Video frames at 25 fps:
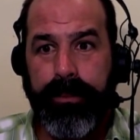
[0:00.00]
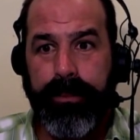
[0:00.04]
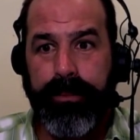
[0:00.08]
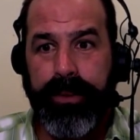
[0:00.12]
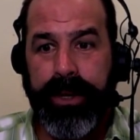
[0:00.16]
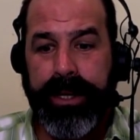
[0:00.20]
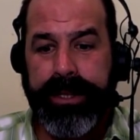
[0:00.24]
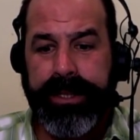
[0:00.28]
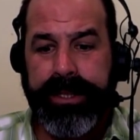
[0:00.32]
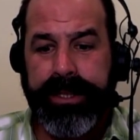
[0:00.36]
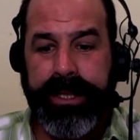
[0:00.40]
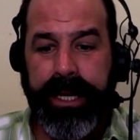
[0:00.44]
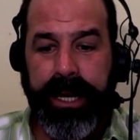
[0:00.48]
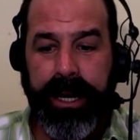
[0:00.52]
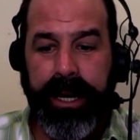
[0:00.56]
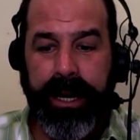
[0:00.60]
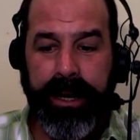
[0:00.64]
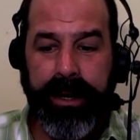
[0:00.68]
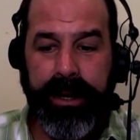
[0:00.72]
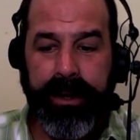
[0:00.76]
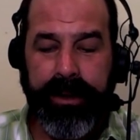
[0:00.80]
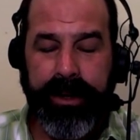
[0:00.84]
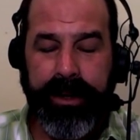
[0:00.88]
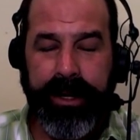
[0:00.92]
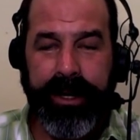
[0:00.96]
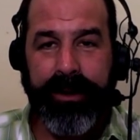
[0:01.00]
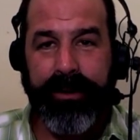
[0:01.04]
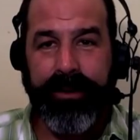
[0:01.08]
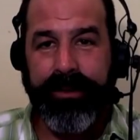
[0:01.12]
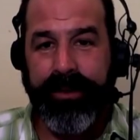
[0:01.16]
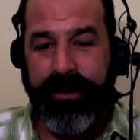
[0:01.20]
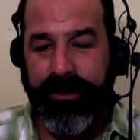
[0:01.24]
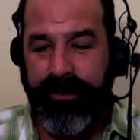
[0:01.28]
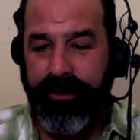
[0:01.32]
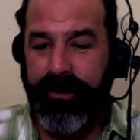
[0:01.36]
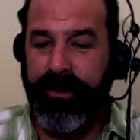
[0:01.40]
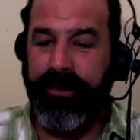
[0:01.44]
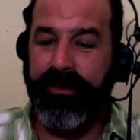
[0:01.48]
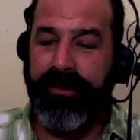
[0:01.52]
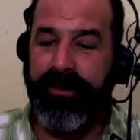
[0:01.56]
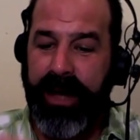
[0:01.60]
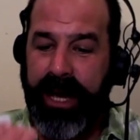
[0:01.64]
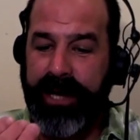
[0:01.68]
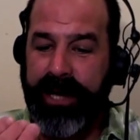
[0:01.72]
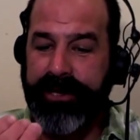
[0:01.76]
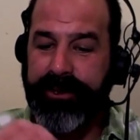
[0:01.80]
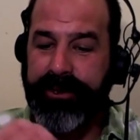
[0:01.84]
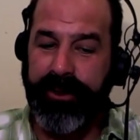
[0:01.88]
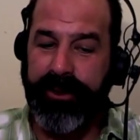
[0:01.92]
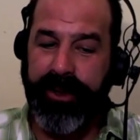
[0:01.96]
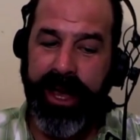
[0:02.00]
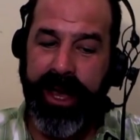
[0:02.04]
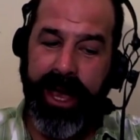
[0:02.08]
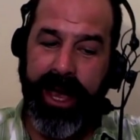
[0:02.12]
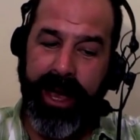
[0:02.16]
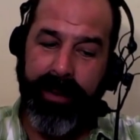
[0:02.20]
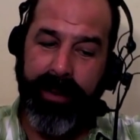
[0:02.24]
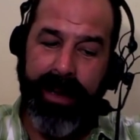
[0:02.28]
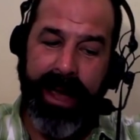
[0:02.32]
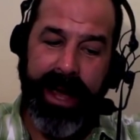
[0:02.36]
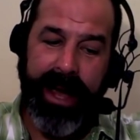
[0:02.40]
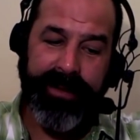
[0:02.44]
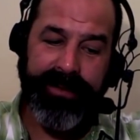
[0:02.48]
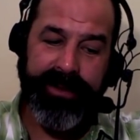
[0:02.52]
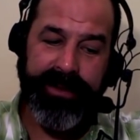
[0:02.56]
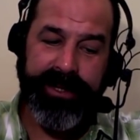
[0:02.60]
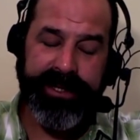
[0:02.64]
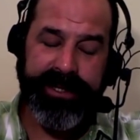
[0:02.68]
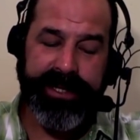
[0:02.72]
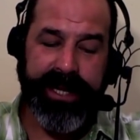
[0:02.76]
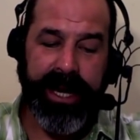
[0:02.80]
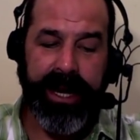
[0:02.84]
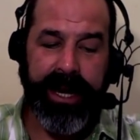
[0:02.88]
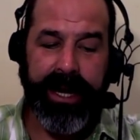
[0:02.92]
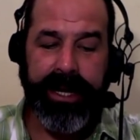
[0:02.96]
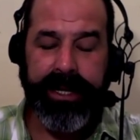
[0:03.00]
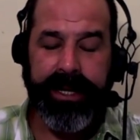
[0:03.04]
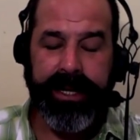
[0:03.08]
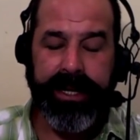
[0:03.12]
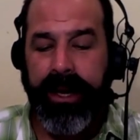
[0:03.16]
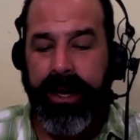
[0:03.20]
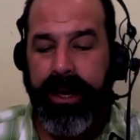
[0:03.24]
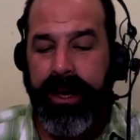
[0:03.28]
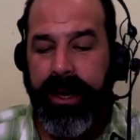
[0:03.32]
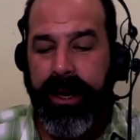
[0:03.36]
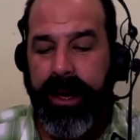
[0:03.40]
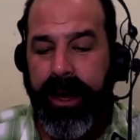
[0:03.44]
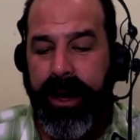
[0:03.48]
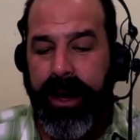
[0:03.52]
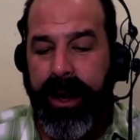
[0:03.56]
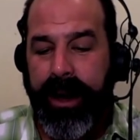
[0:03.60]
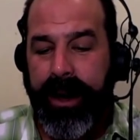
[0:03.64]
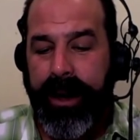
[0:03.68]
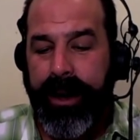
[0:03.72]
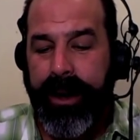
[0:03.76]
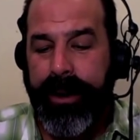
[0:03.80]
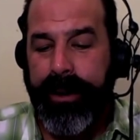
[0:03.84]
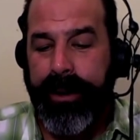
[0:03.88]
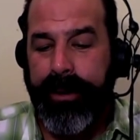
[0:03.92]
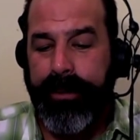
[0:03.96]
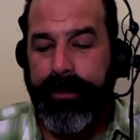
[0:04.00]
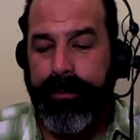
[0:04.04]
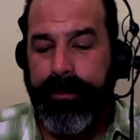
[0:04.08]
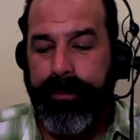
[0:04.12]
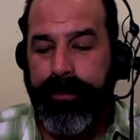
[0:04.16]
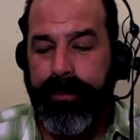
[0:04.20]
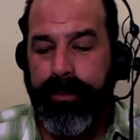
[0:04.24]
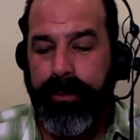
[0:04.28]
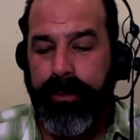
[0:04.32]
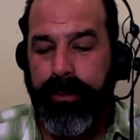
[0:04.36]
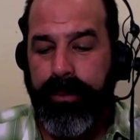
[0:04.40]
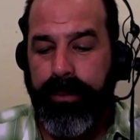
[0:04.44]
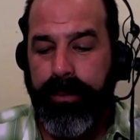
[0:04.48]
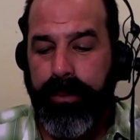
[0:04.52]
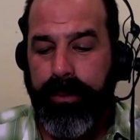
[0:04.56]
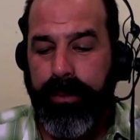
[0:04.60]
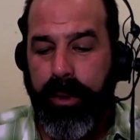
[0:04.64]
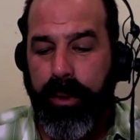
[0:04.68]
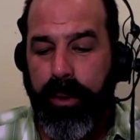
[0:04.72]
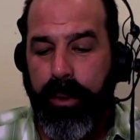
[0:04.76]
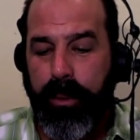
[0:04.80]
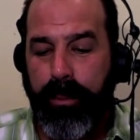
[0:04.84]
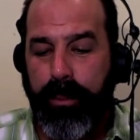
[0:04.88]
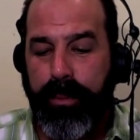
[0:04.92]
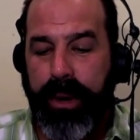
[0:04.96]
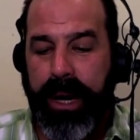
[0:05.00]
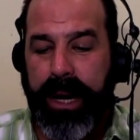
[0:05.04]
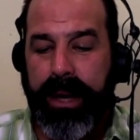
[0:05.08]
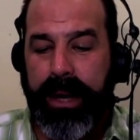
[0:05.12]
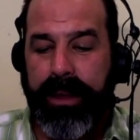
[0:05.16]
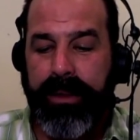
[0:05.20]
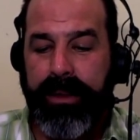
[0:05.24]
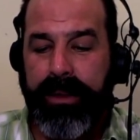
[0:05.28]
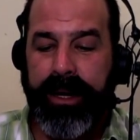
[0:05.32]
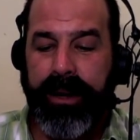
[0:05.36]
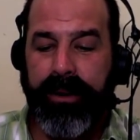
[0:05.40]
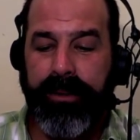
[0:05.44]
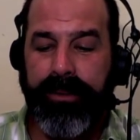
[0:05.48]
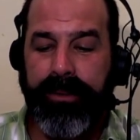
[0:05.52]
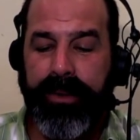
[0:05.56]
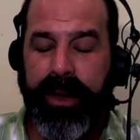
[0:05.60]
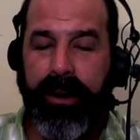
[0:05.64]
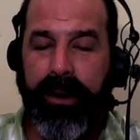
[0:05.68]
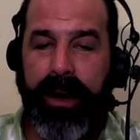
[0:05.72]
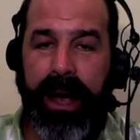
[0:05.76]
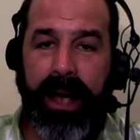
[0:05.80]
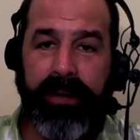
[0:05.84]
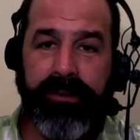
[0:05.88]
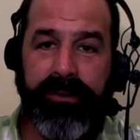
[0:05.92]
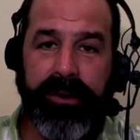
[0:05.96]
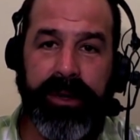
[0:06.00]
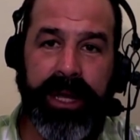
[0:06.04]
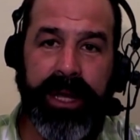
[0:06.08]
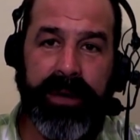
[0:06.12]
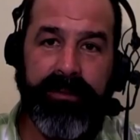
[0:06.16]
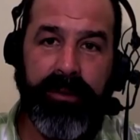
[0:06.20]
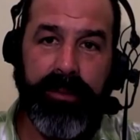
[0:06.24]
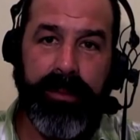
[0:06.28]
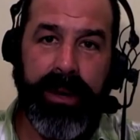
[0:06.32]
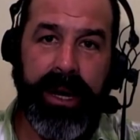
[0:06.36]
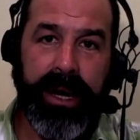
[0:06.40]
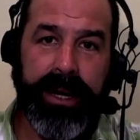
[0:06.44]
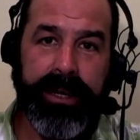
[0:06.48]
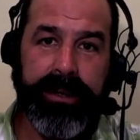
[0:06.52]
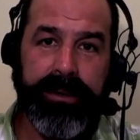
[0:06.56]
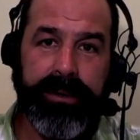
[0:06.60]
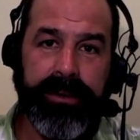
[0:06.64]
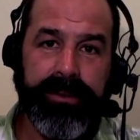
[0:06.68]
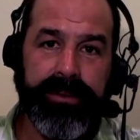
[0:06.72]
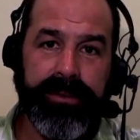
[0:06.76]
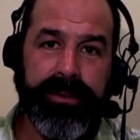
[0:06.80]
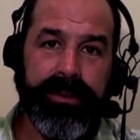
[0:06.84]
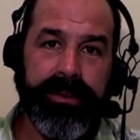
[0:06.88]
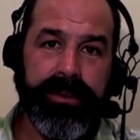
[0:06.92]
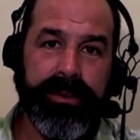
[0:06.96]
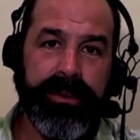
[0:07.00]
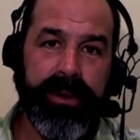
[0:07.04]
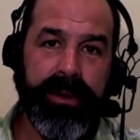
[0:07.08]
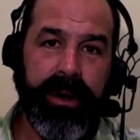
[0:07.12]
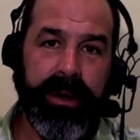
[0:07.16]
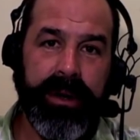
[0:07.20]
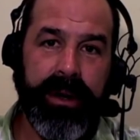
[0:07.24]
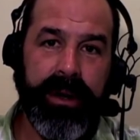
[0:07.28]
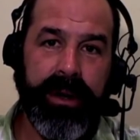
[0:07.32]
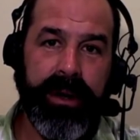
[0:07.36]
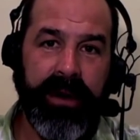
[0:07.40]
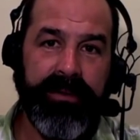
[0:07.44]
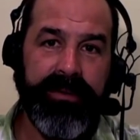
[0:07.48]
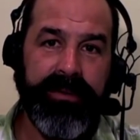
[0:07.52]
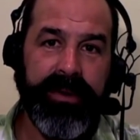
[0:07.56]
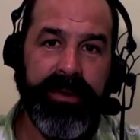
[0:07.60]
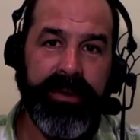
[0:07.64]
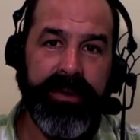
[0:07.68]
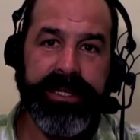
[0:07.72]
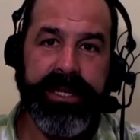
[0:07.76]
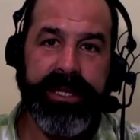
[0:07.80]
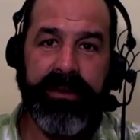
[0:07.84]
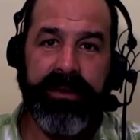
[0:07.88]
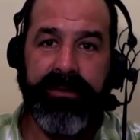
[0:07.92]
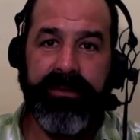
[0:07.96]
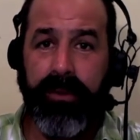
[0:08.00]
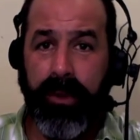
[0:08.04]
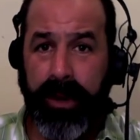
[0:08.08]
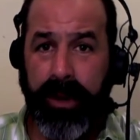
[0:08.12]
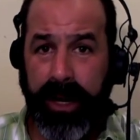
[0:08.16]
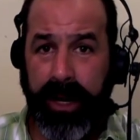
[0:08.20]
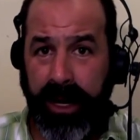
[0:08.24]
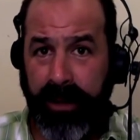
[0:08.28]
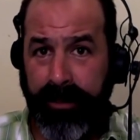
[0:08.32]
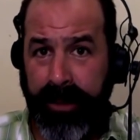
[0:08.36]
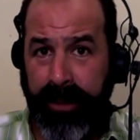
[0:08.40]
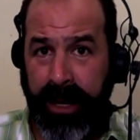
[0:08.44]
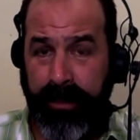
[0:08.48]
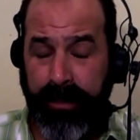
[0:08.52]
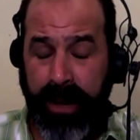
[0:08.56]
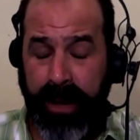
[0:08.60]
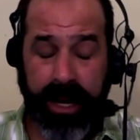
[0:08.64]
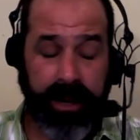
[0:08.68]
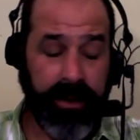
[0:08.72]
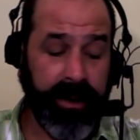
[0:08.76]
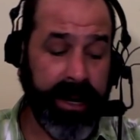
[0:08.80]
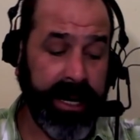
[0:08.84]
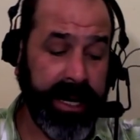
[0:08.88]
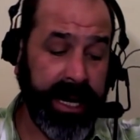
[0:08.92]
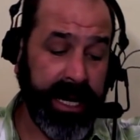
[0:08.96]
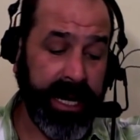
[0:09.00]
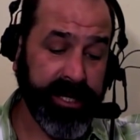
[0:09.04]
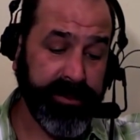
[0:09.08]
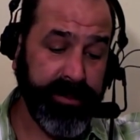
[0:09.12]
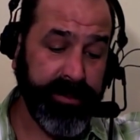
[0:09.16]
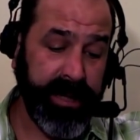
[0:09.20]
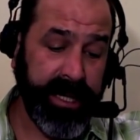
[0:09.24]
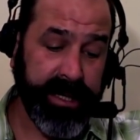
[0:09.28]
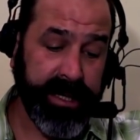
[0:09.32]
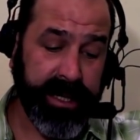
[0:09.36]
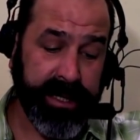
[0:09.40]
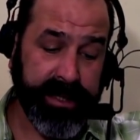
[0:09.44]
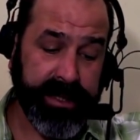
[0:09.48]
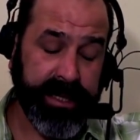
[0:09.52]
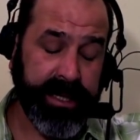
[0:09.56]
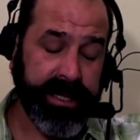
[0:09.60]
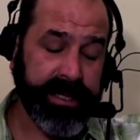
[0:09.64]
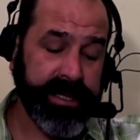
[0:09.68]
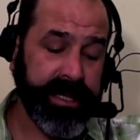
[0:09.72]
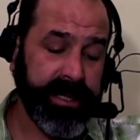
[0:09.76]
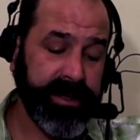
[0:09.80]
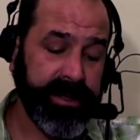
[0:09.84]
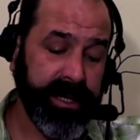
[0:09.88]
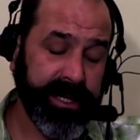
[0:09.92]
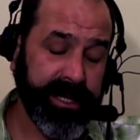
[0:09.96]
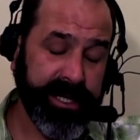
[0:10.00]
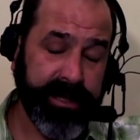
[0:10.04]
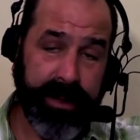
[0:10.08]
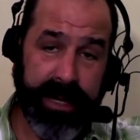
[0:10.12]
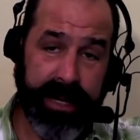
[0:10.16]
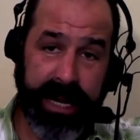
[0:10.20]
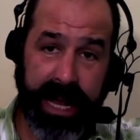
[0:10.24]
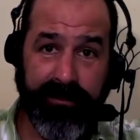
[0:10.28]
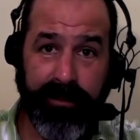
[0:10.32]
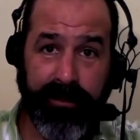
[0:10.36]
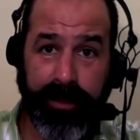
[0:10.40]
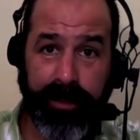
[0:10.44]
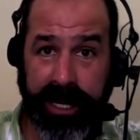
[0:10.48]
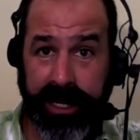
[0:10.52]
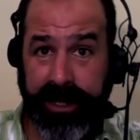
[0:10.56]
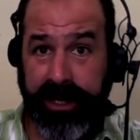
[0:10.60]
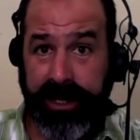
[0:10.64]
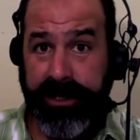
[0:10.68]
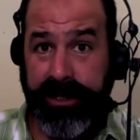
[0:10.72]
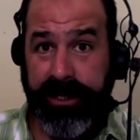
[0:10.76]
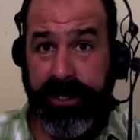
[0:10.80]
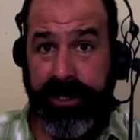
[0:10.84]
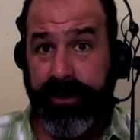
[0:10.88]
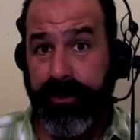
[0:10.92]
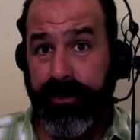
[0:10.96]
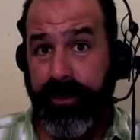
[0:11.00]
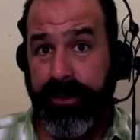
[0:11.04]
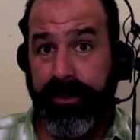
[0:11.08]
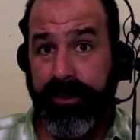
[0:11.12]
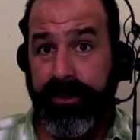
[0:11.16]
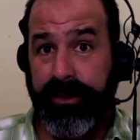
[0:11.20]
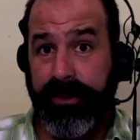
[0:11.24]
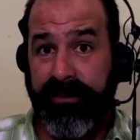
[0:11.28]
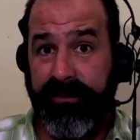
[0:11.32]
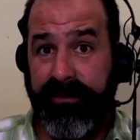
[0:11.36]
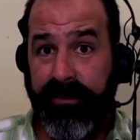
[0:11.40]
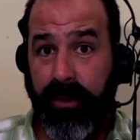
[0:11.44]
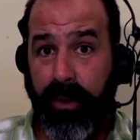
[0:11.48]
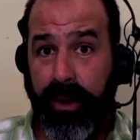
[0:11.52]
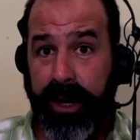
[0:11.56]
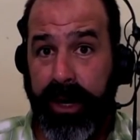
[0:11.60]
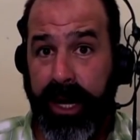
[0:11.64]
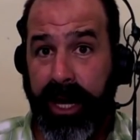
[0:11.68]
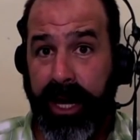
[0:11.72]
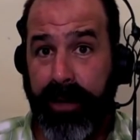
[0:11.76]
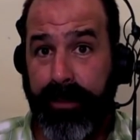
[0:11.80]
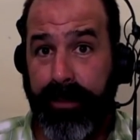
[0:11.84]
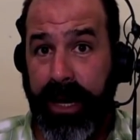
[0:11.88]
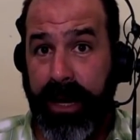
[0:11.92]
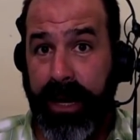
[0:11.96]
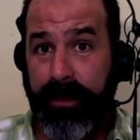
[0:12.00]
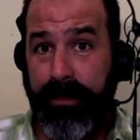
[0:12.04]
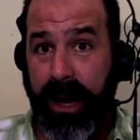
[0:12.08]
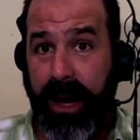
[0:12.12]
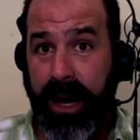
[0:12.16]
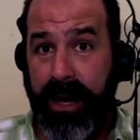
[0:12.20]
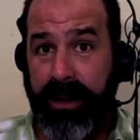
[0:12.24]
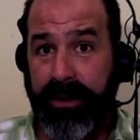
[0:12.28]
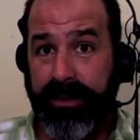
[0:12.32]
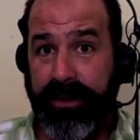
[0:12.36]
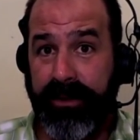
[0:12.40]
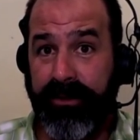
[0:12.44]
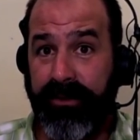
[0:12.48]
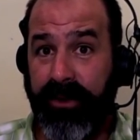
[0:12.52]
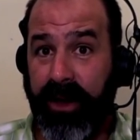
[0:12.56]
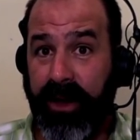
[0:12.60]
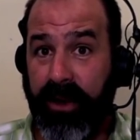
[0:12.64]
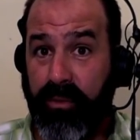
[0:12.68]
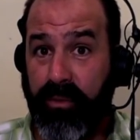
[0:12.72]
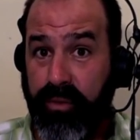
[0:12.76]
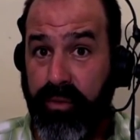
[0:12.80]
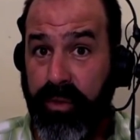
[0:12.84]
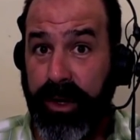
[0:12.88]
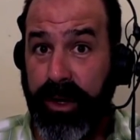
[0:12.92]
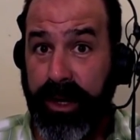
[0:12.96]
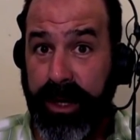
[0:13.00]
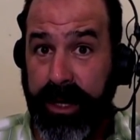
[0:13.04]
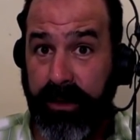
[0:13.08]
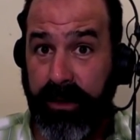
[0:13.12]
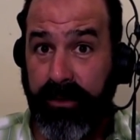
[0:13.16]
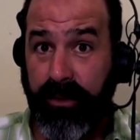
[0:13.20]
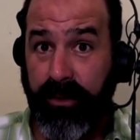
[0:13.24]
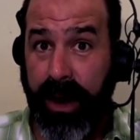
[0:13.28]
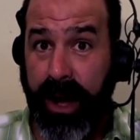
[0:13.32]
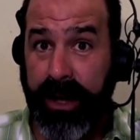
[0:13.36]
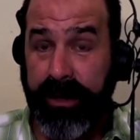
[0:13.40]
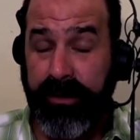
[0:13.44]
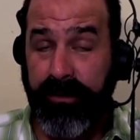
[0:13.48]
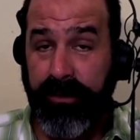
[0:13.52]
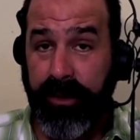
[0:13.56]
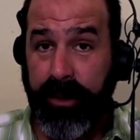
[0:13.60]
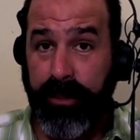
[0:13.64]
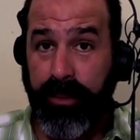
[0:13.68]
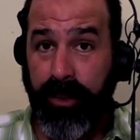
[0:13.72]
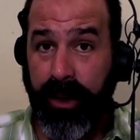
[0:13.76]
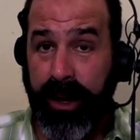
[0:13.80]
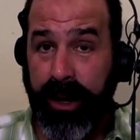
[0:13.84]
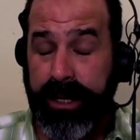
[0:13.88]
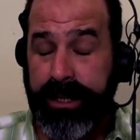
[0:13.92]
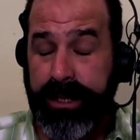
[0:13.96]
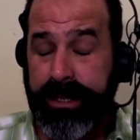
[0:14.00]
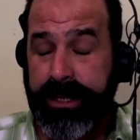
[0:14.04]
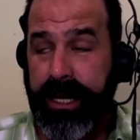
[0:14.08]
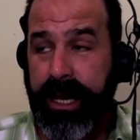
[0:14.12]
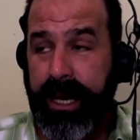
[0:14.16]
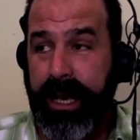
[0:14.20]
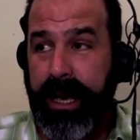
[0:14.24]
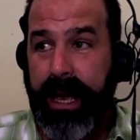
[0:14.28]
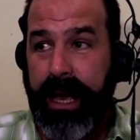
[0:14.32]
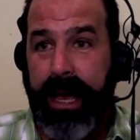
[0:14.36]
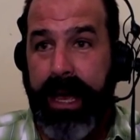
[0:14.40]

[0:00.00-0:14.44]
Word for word: But, uh, you know, the sort of nostril cam at the side. Um, but, you know, their entry level model often is a four gigabyte model. And HP does this, and just about everybody does this, where there's a four gigabyte model that's like really attractively priced.